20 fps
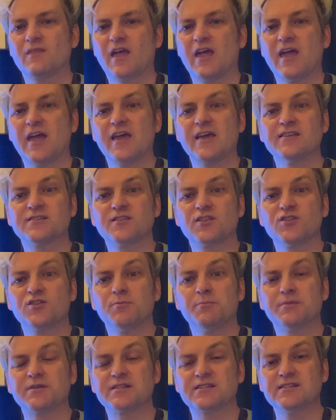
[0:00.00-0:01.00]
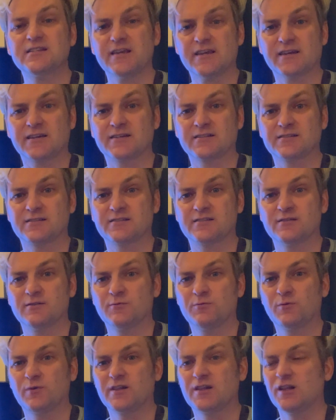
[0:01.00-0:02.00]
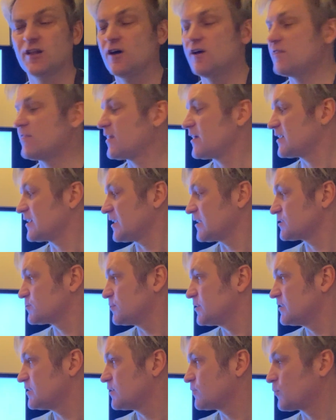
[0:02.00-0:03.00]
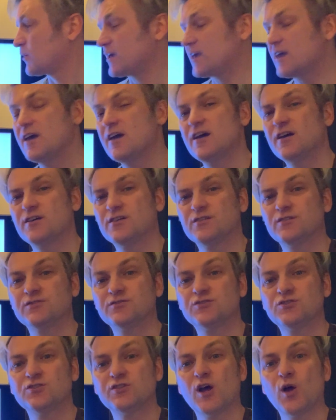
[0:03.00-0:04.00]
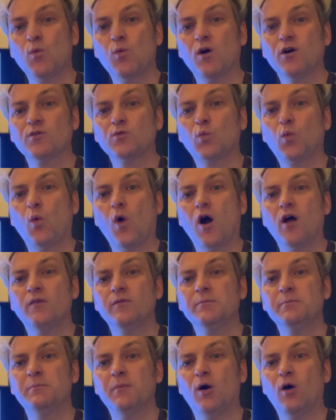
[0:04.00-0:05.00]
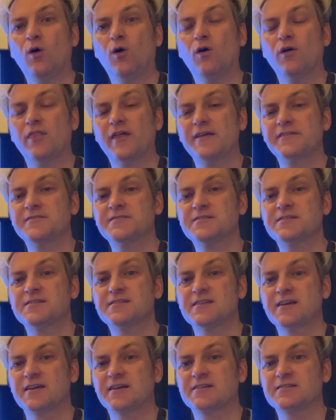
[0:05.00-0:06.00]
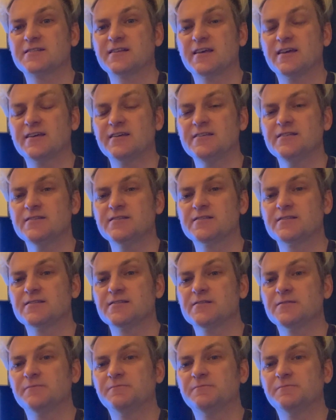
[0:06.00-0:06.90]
Here's the number 6. We learned that last week, didn't we? Do you know what 1 more than 6 is?